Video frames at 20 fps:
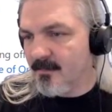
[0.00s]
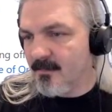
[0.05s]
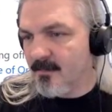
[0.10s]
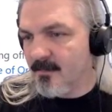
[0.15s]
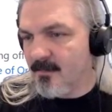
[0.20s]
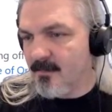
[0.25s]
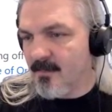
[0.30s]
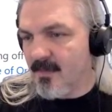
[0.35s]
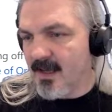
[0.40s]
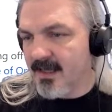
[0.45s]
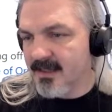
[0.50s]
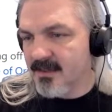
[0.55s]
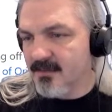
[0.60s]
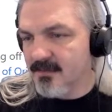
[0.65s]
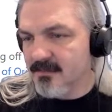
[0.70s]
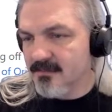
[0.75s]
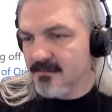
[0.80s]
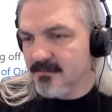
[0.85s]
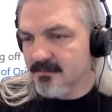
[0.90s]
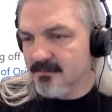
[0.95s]

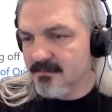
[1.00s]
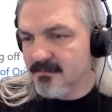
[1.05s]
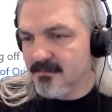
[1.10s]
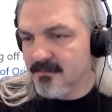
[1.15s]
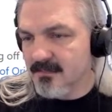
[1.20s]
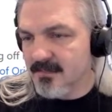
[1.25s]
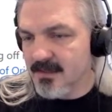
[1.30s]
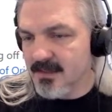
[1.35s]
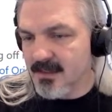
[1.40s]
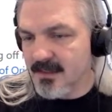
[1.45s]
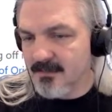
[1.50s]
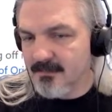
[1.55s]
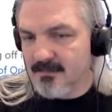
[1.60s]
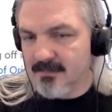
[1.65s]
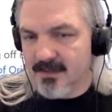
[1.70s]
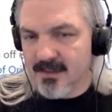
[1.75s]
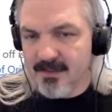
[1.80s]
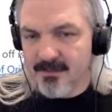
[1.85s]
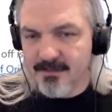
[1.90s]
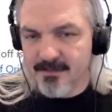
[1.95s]
Michael,
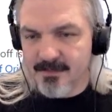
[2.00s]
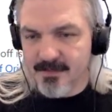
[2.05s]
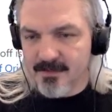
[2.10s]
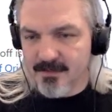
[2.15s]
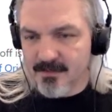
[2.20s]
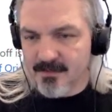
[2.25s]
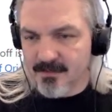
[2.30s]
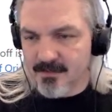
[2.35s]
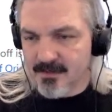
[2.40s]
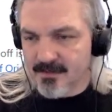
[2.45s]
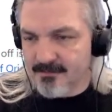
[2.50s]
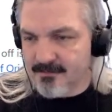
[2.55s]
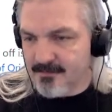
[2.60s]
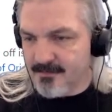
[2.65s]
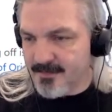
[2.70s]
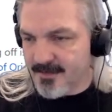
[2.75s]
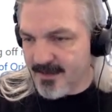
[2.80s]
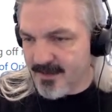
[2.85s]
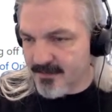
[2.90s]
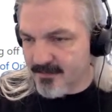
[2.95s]
if you're
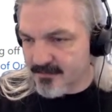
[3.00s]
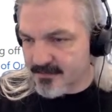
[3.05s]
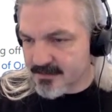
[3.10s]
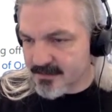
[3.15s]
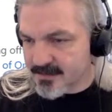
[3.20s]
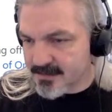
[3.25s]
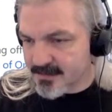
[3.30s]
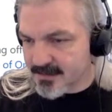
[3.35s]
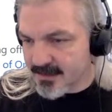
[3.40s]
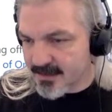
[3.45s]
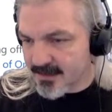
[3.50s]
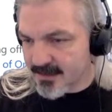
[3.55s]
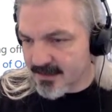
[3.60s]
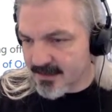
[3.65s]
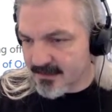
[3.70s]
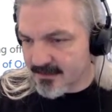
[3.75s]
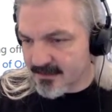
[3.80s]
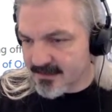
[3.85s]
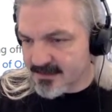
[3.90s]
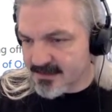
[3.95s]
about
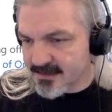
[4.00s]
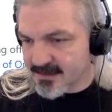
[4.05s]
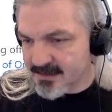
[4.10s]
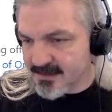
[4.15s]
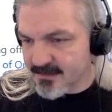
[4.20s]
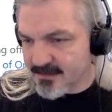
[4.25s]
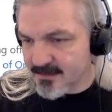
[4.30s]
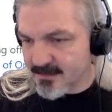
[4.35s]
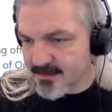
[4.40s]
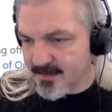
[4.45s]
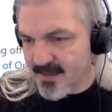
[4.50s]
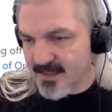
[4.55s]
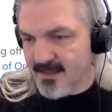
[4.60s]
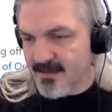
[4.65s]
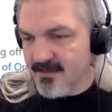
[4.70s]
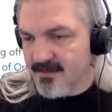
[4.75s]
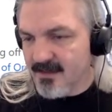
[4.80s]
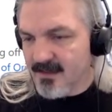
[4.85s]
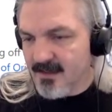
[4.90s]
and I see you there,